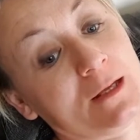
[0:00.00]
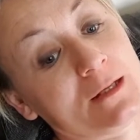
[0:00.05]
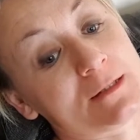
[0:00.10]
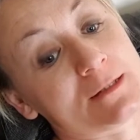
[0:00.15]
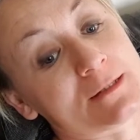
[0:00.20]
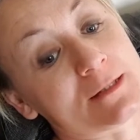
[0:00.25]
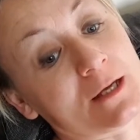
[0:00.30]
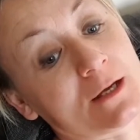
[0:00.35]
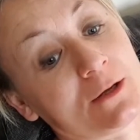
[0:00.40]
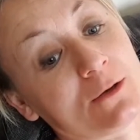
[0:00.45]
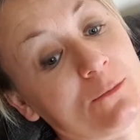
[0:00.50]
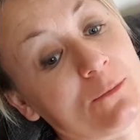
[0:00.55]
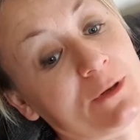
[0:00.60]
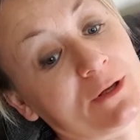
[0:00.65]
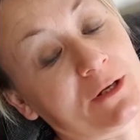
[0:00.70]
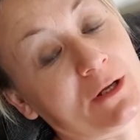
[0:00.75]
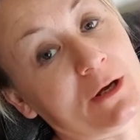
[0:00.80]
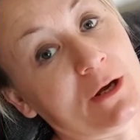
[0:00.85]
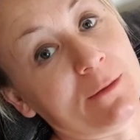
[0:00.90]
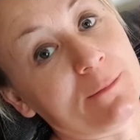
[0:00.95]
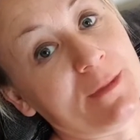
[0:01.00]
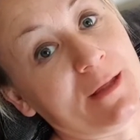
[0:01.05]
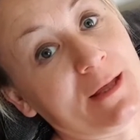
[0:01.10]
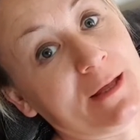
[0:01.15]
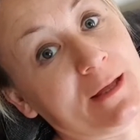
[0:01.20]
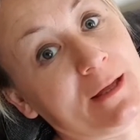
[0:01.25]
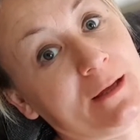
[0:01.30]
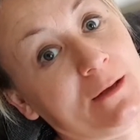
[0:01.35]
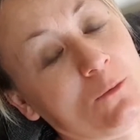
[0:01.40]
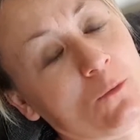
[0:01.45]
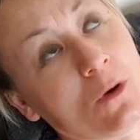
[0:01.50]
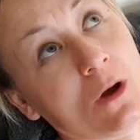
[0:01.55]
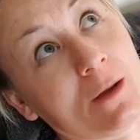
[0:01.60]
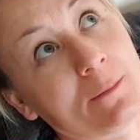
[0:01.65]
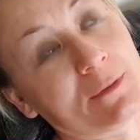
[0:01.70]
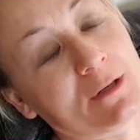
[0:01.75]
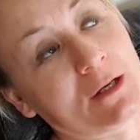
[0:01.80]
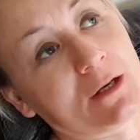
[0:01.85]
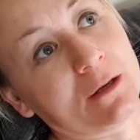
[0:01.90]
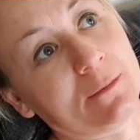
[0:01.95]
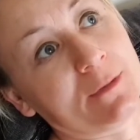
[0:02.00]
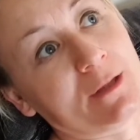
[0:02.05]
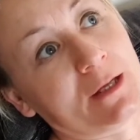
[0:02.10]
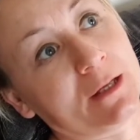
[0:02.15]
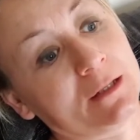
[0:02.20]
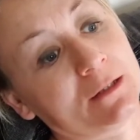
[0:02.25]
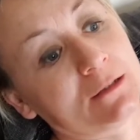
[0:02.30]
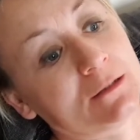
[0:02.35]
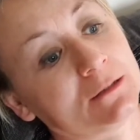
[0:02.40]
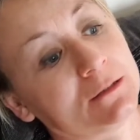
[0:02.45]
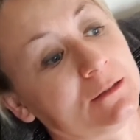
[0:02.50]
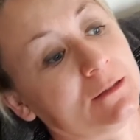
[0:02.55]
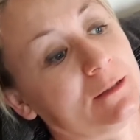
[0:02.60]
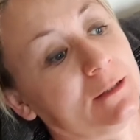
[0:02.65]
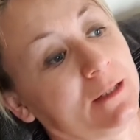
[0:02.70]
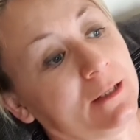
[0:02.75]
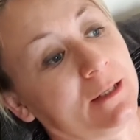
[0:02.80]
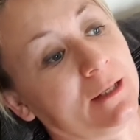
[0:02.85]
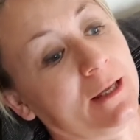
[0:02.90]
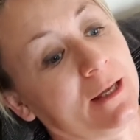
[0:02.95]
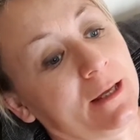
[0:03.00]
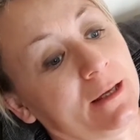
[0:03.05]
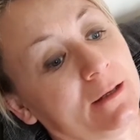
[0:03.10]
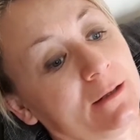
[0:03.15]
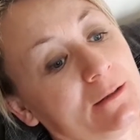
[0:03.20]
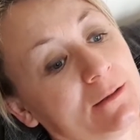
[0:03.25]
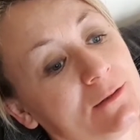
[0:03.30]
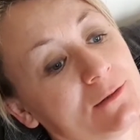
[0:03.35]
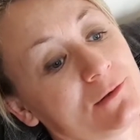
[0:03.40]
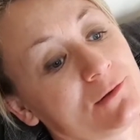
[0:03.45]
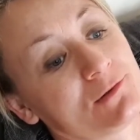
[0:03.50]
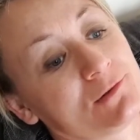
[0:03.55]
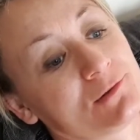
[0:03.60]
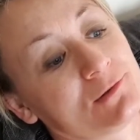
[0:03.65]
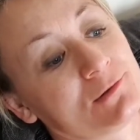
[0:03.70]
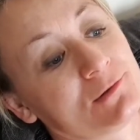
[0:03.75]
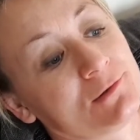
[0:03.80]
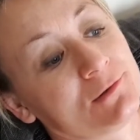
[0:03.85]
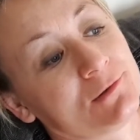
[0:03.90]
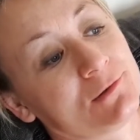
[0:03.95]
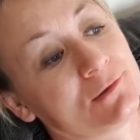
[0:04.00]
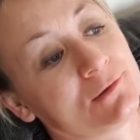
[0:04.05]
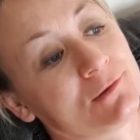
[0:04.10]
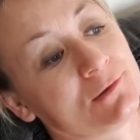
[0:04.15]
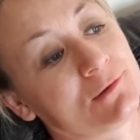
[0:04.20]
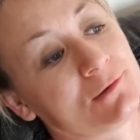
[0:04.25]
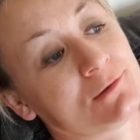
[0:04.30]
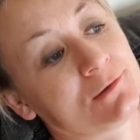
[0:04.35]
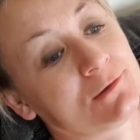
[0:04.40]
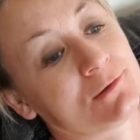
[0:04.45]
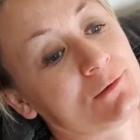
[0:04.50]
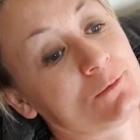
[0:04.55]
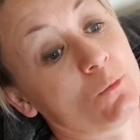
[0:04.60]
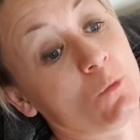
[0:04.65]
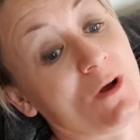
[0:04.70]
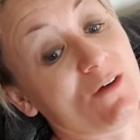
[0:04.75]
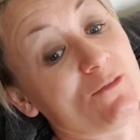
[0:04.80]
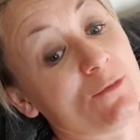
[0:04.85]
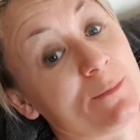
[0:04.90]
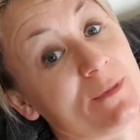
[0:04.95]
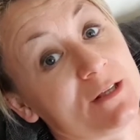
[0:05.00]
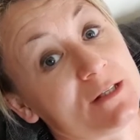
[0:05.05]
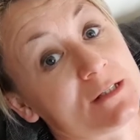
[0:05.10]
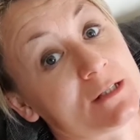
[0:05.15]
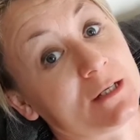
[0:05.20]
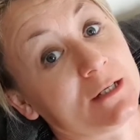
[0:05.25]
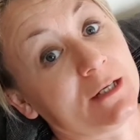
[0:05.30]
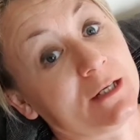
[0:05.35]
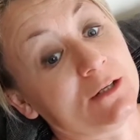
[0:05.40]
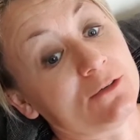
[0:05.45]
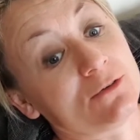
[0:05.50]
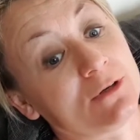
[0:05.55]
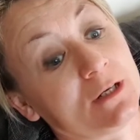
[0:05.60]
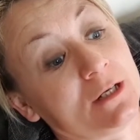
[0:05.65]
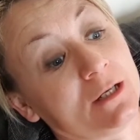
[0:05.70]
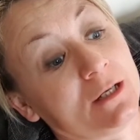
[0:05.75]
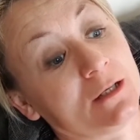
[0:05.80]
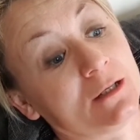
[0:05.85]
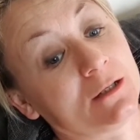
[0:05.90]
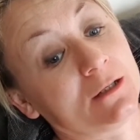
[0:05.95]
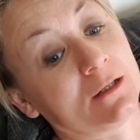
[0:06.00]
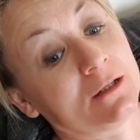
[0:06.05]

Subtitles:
So we're going to go up there, well, I'm going to go up there and get whatever bits I need, really.